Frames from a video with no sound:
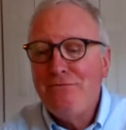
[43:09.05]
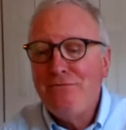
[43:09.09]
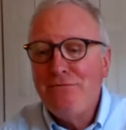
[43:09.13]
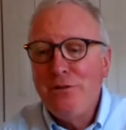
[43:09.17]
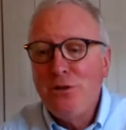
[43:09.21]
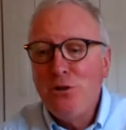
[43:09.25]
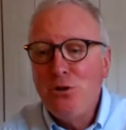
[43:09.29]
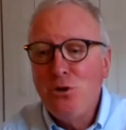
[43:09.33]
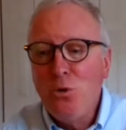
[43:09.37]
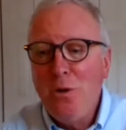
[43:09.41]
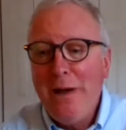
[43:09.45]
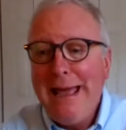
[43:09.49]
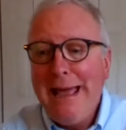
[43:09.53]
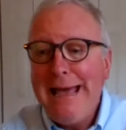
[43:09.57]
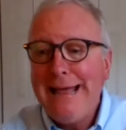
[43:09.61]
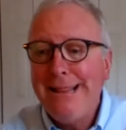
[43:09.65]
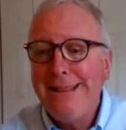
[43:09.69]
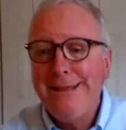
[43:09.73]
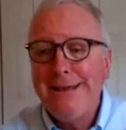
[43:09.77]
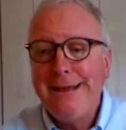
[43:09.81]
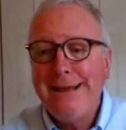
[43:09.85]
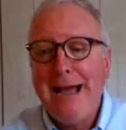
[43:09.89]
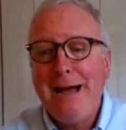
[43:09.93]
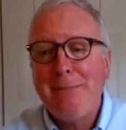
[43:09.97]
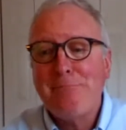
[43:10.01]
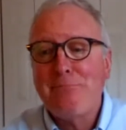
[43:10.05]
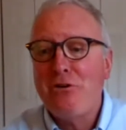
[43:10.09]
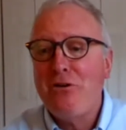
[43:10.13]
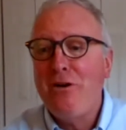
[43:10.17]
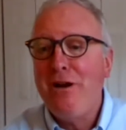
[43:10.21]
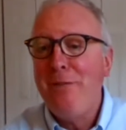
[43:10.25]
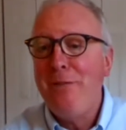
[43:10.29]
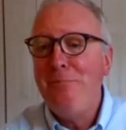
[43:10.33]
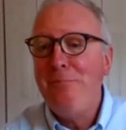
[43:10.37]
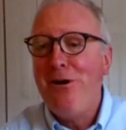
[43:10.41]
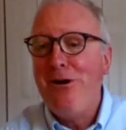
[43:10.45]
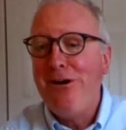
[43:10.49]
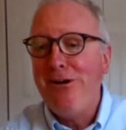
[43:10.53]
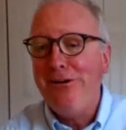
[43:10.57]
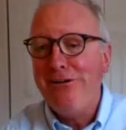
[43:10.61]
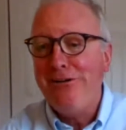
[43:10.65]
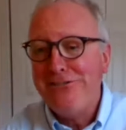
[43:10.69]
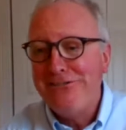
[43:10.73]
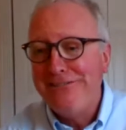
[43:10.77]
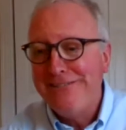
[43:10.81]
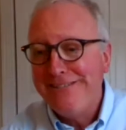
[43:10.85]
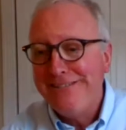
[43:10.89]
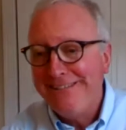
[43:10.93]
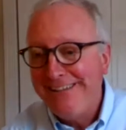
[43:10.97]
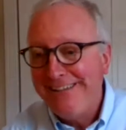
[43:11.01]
flew a helicopter on Mars.